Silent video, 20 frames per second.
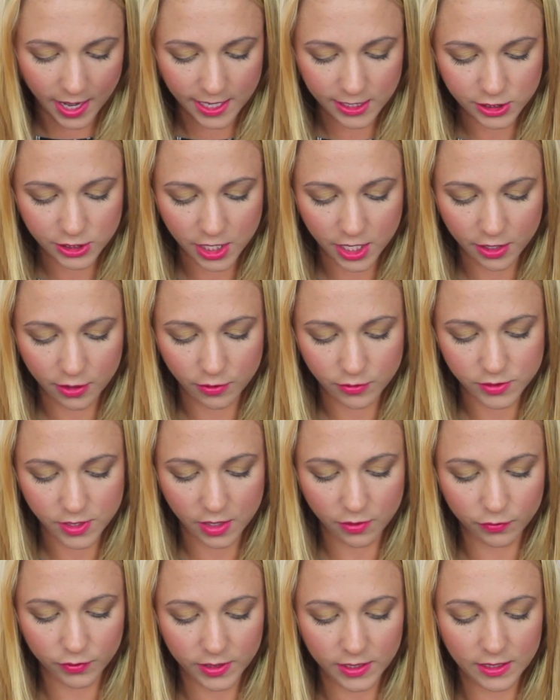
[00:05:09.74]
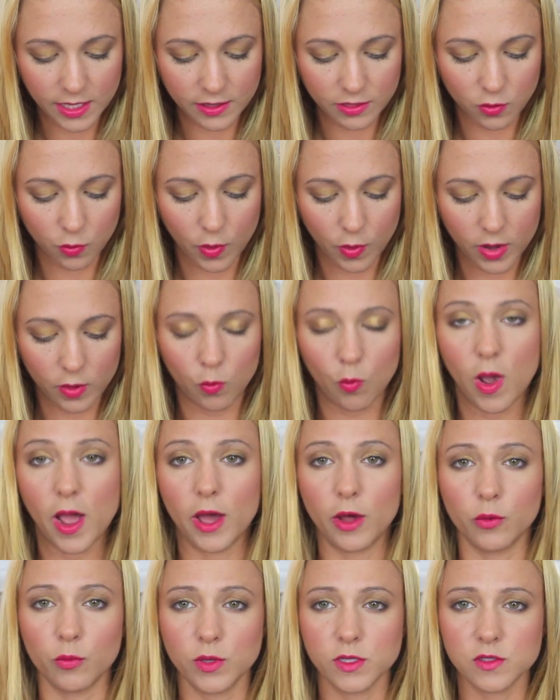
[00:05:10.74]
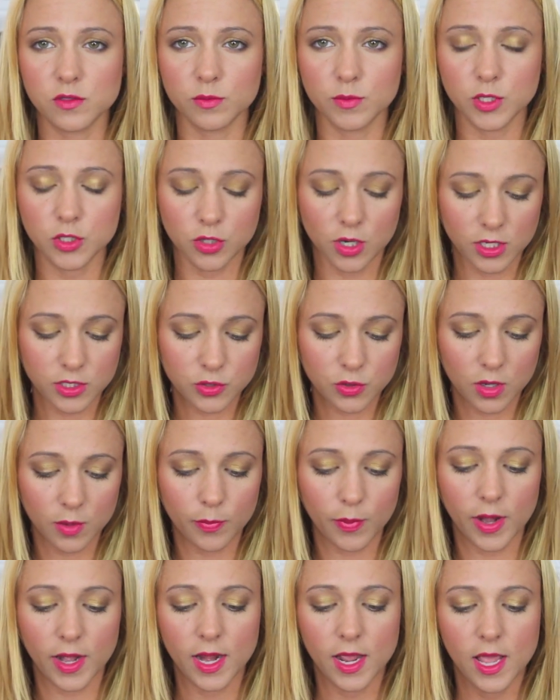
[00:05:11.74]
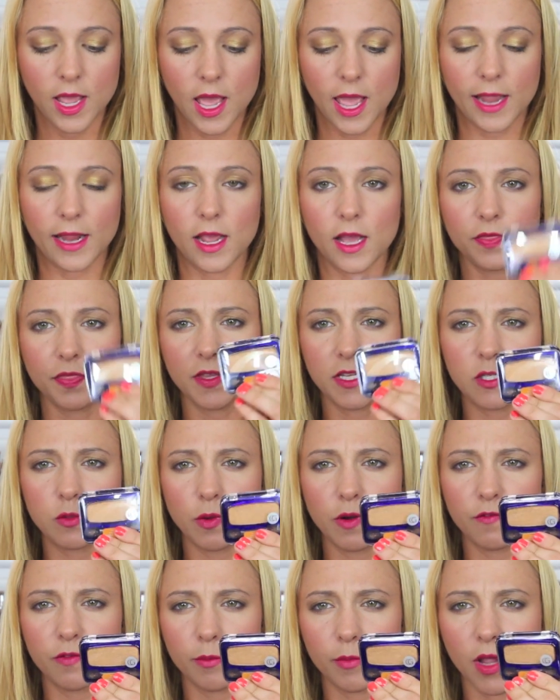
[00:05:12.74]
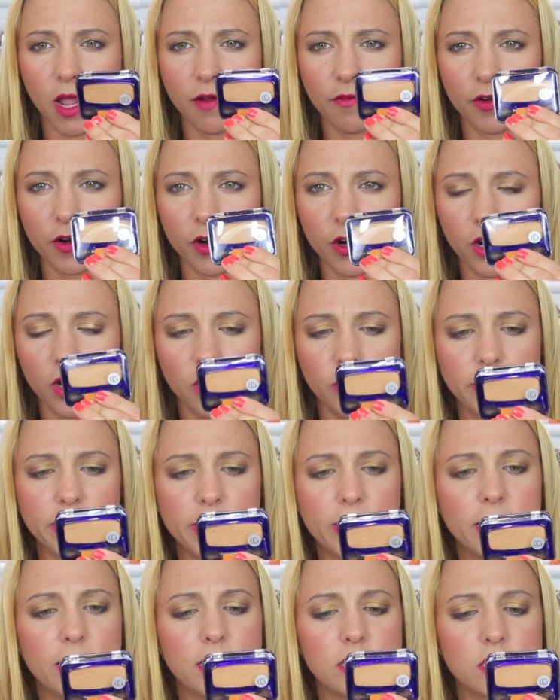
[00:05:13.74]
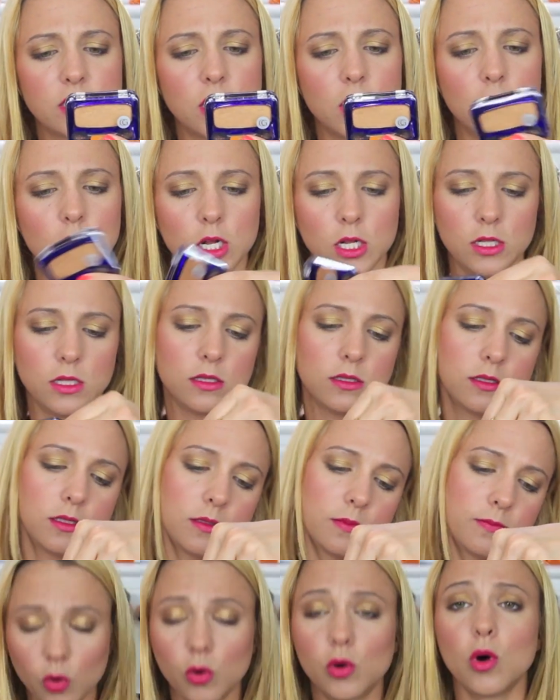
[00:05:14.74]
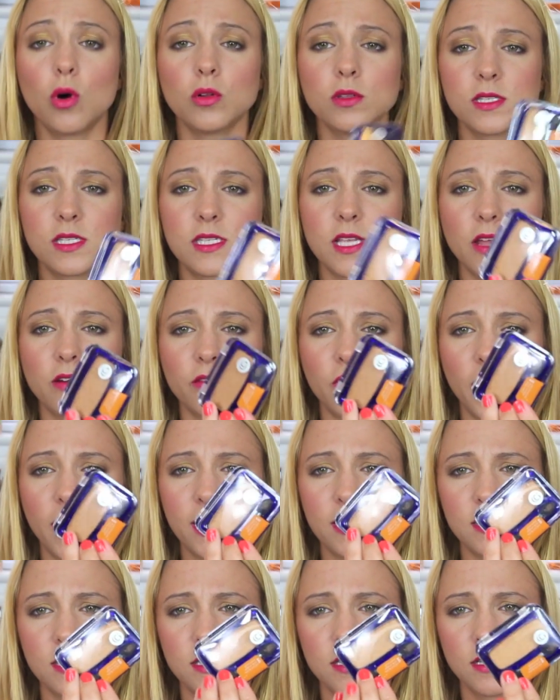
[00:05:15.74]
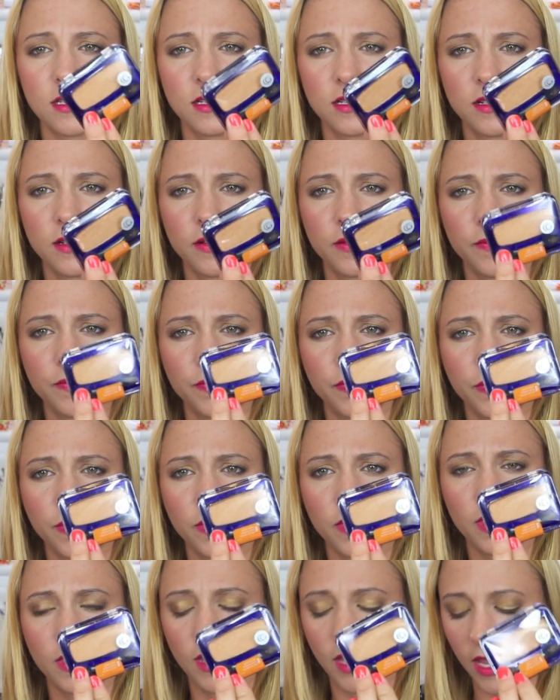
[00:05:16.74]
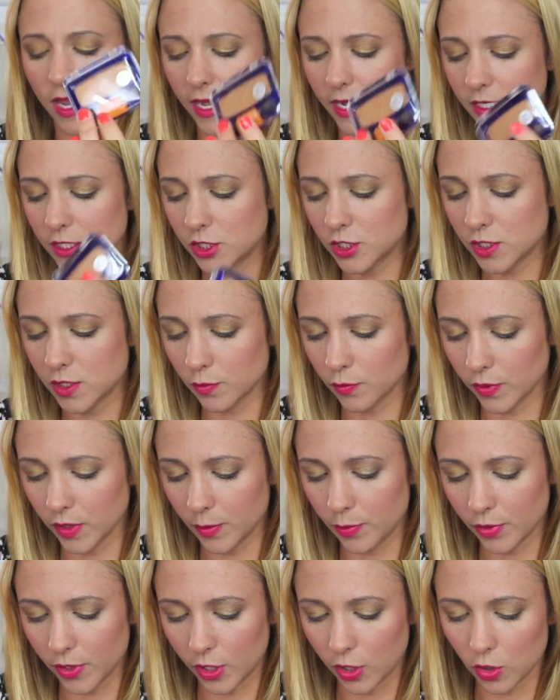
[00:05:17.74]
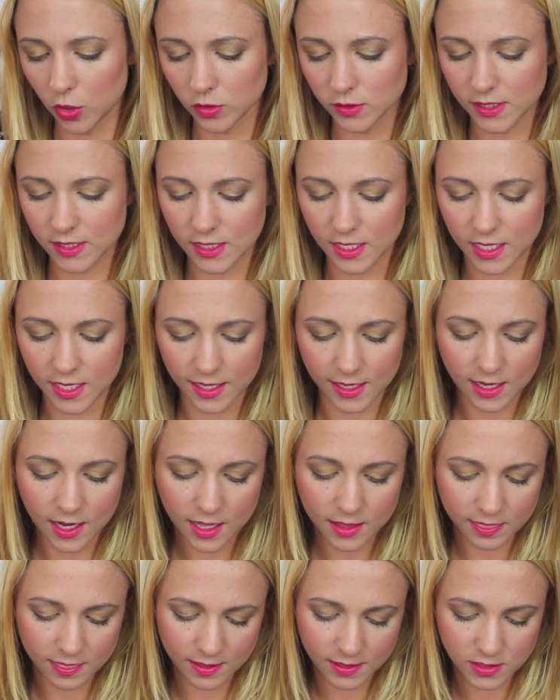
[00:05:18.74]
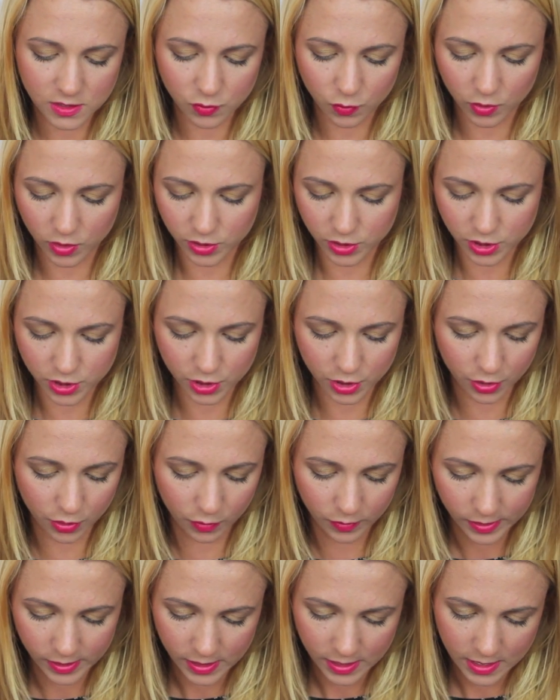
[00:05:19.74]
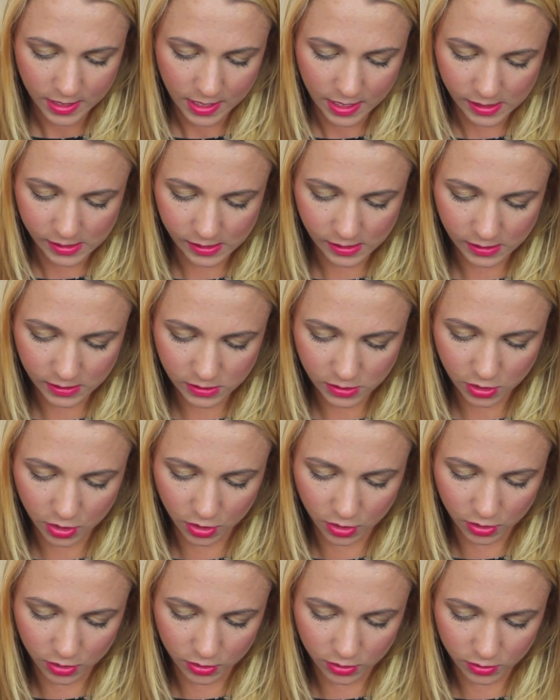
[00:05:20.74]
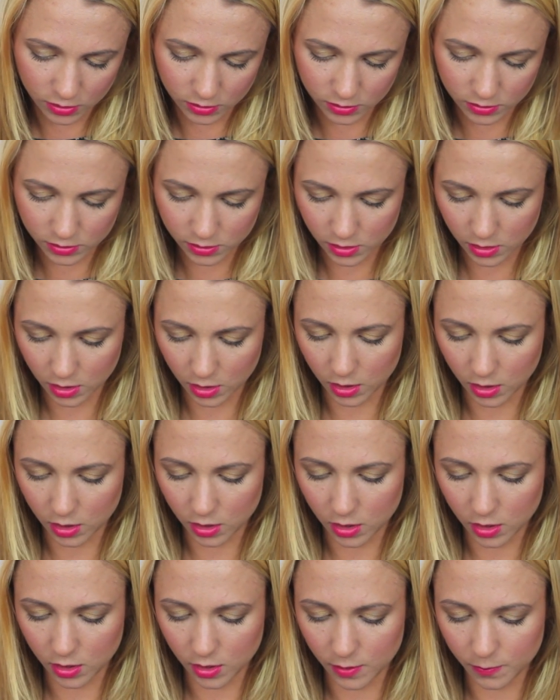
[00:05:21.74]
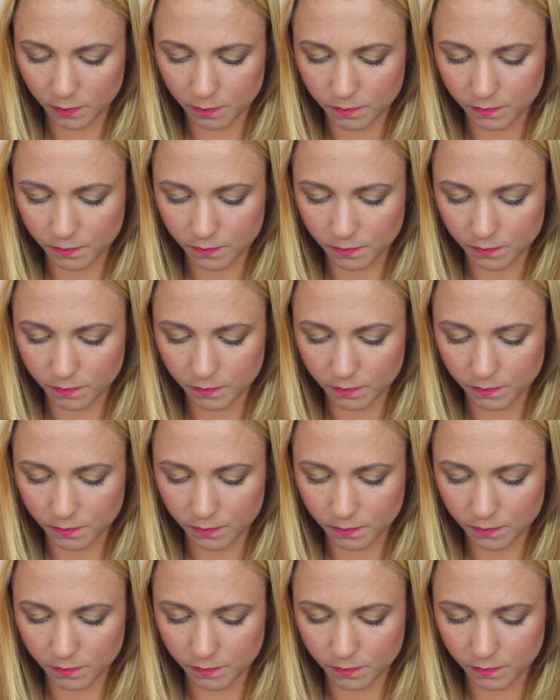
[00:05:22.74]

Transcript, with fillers: eyeshadows. I really like the Wet n Wild ones from the drugstore, but I got this one from CoverGirl. It is called Golden Sunrise. And it's just a really pretty gold. And then I got this one too, and it is called uh,